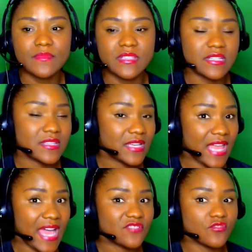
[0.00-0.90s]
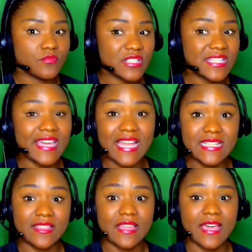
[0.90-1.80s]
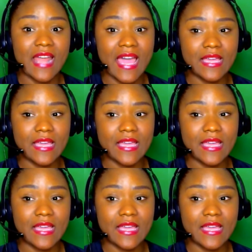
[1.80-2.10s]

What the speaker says: into the classroom. Just like I did that, I can